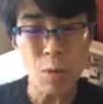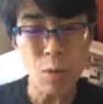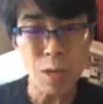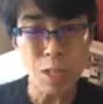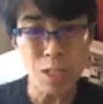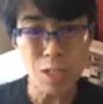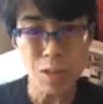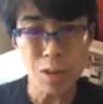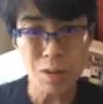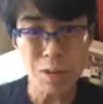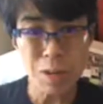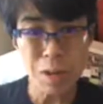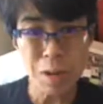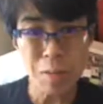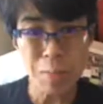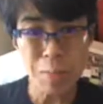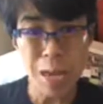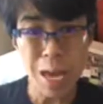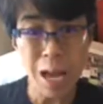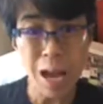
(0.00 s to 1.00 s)
weight started to
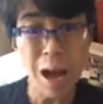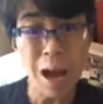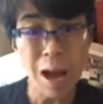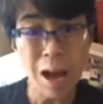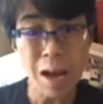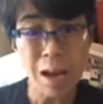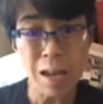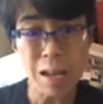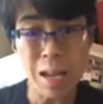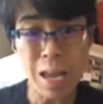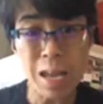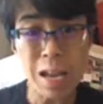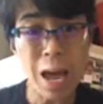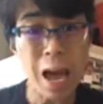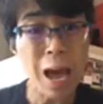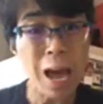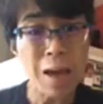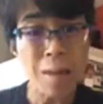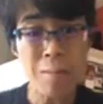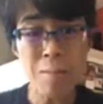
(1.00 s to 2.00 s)
come back on, and
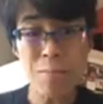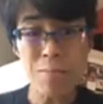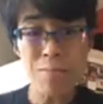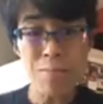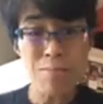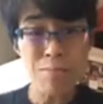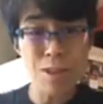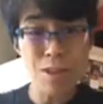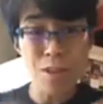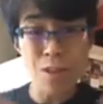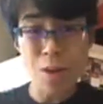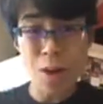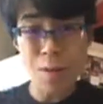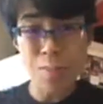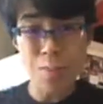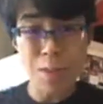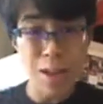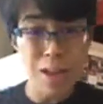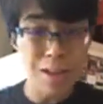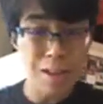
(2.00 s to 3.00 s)
I'm
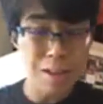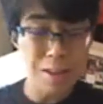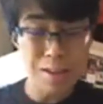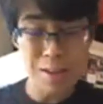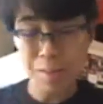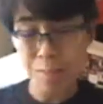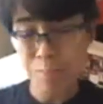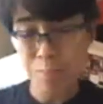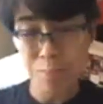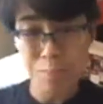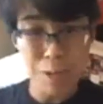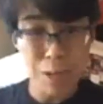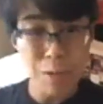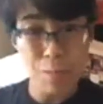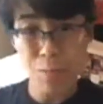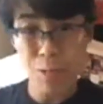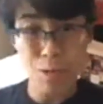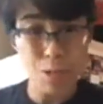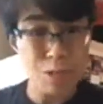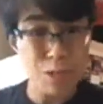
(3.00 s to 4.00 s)
not a
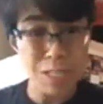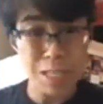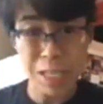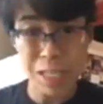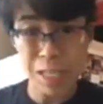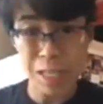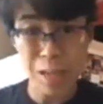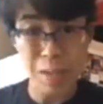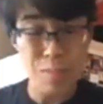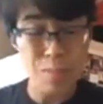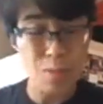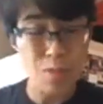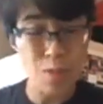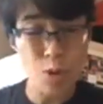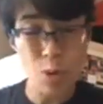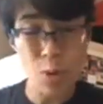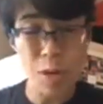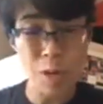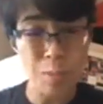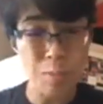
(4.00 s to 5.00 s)
big person. I'm
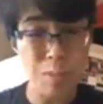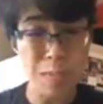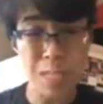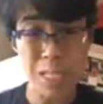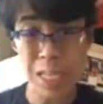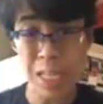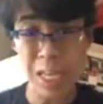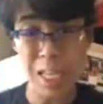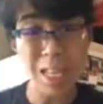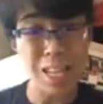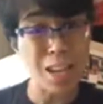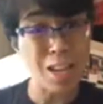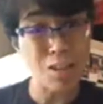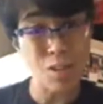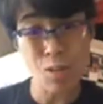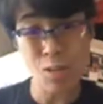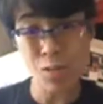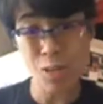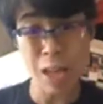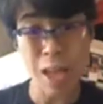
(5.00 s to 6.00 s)
quite petite, and I
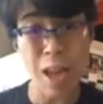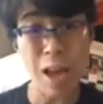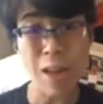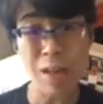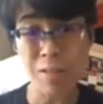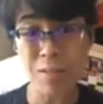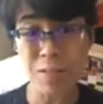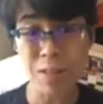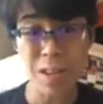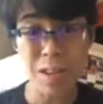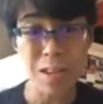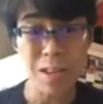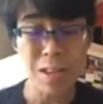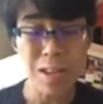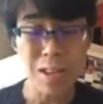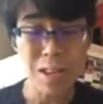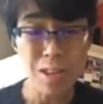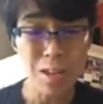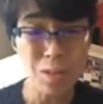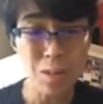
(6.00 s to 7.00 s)
don't have,
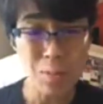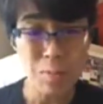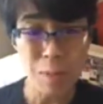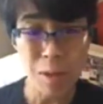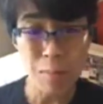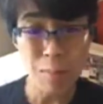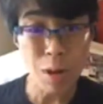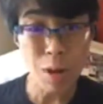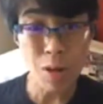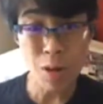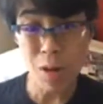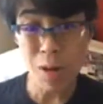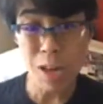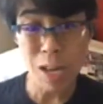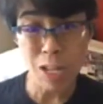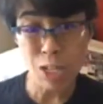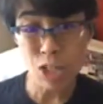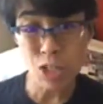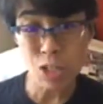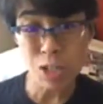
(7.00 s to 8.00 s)
my goal
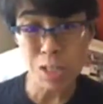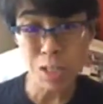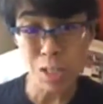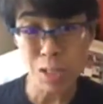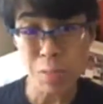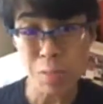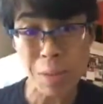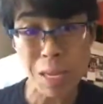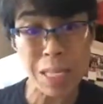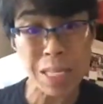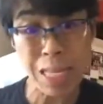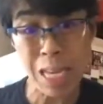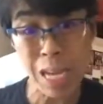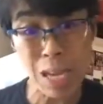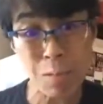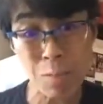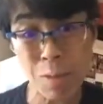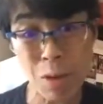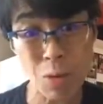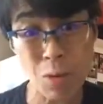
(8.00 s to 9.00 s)
actually is to
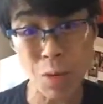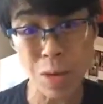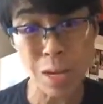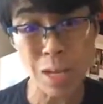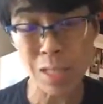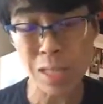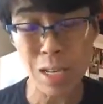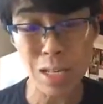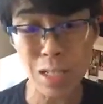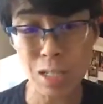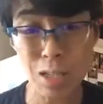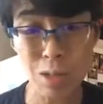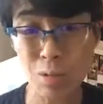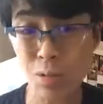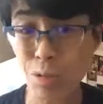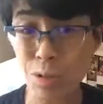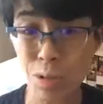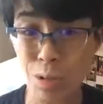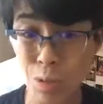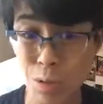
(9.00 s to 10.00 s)
maintain my weight, not to
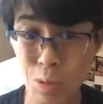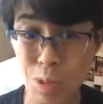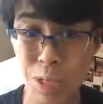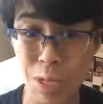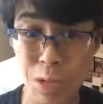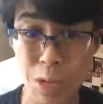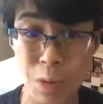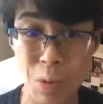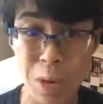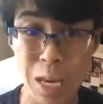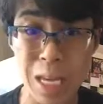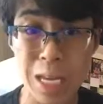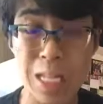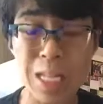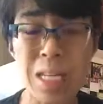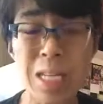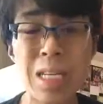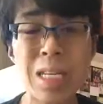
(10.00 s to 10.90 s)
lose any weight.